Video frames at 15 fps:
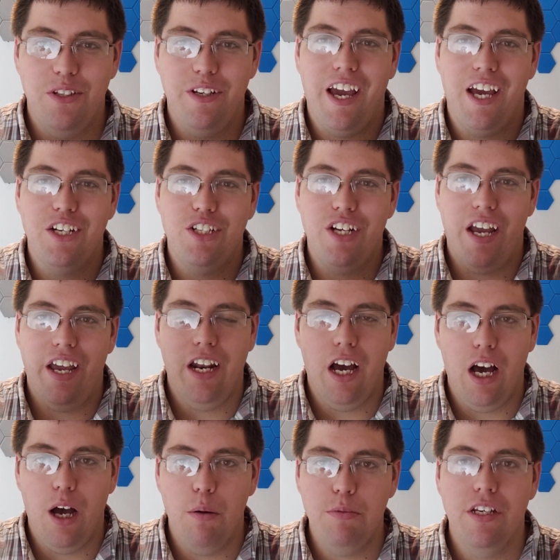You can't chain
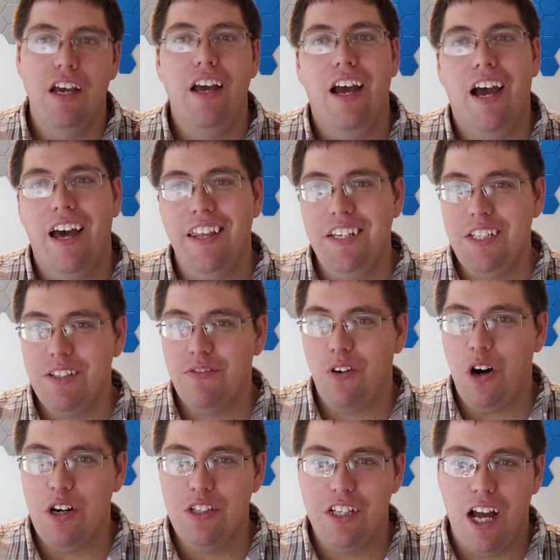hubs, at least as
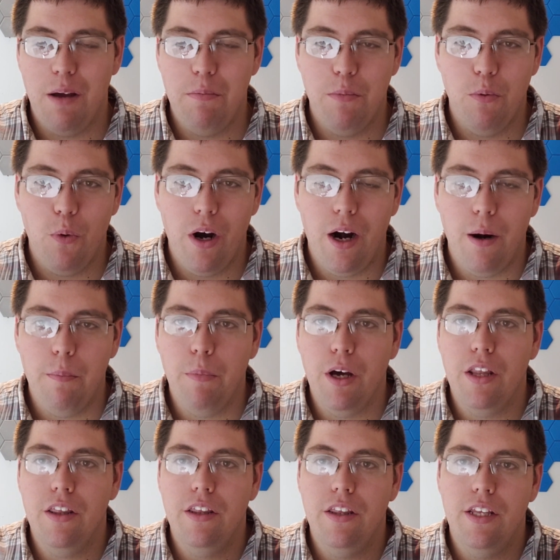far as I'm aware,
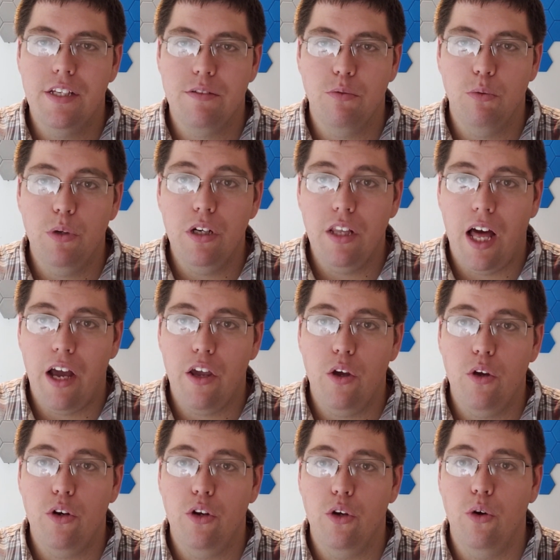but this will allow
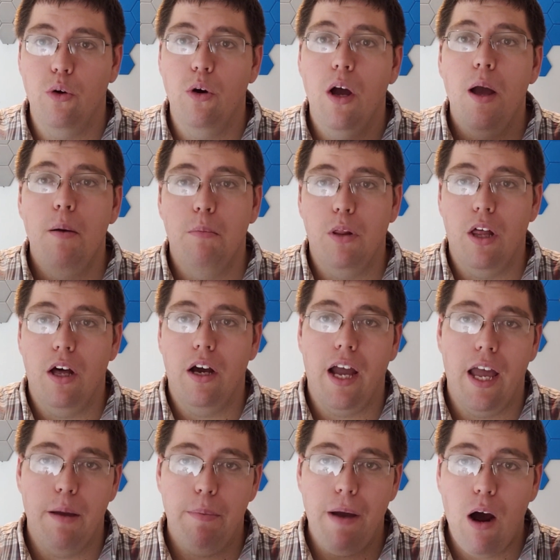you to plug
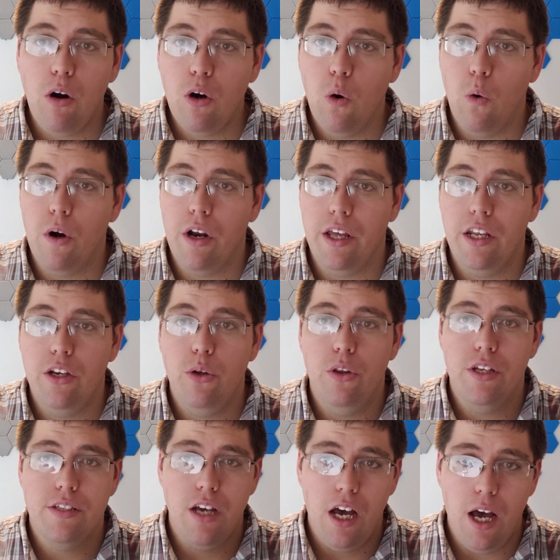a power cord into
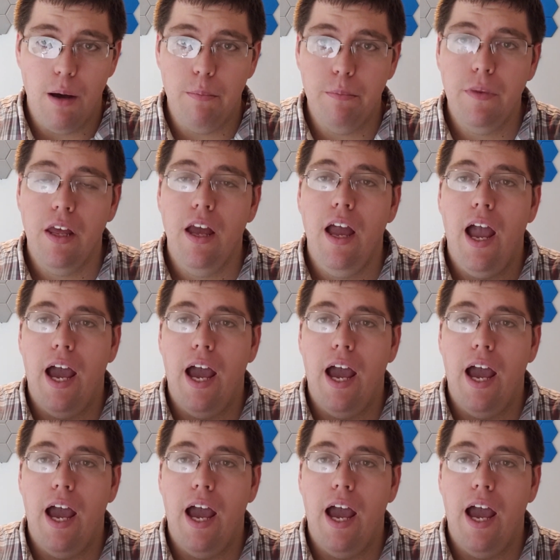this hub,